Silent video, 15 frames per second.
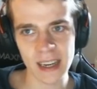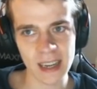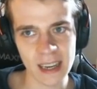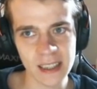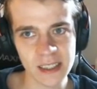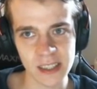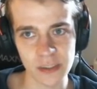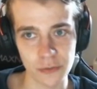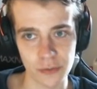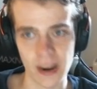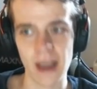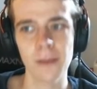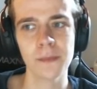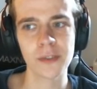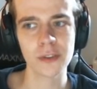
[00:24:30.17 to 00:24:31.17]
against a
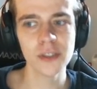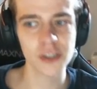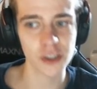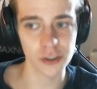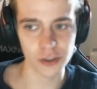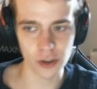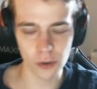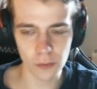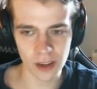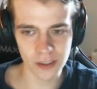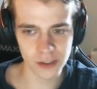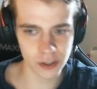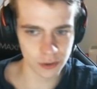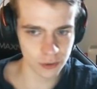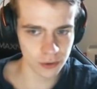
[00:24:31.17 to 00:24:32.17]
Ram Druid, you don't
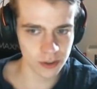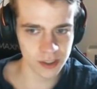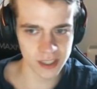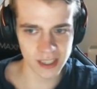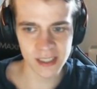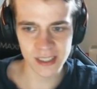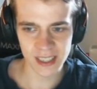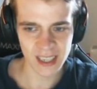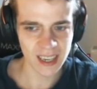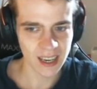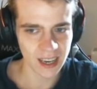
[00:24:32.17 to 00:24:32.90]
want to ooze this.